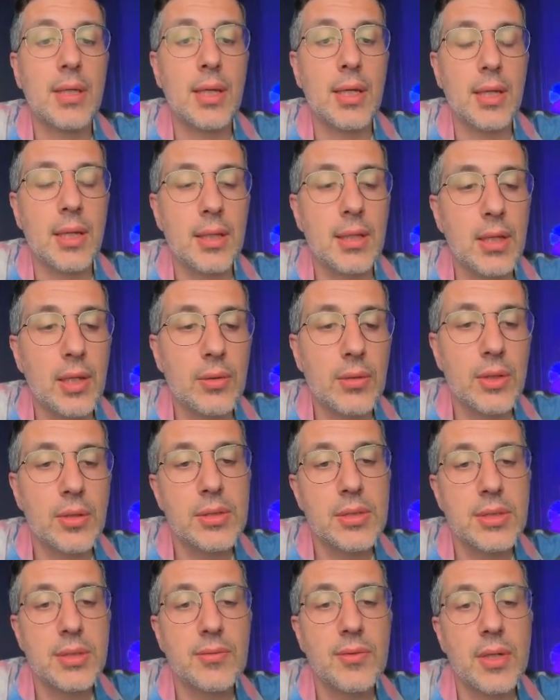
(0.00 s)
and now
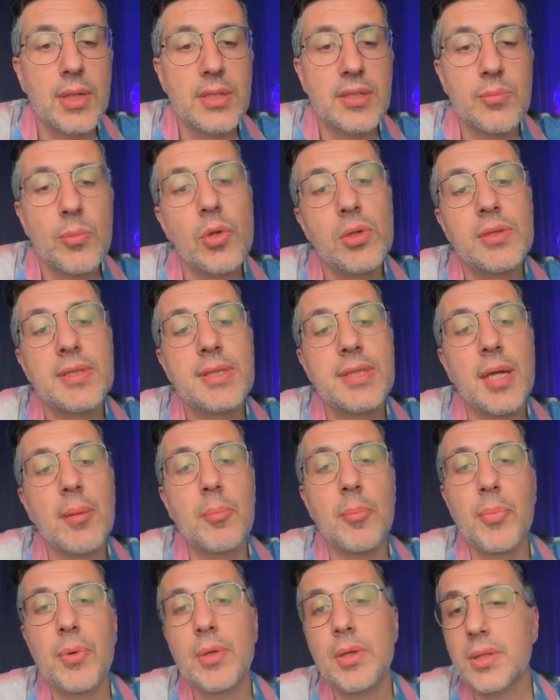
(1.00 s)
there is even a small
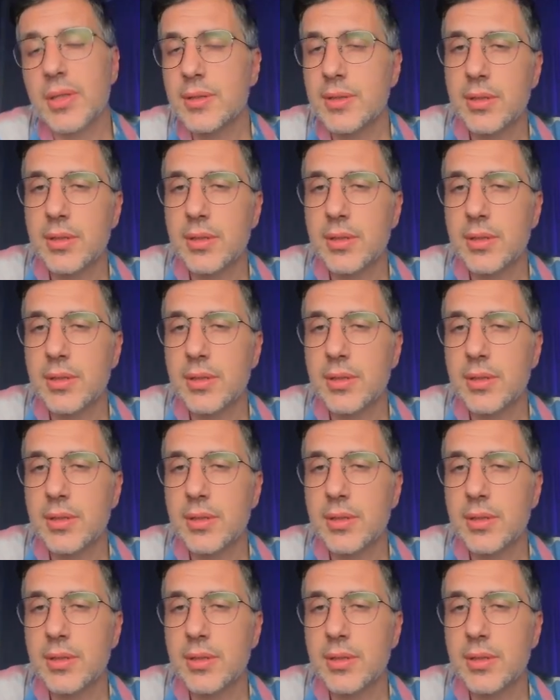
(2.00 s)
sample.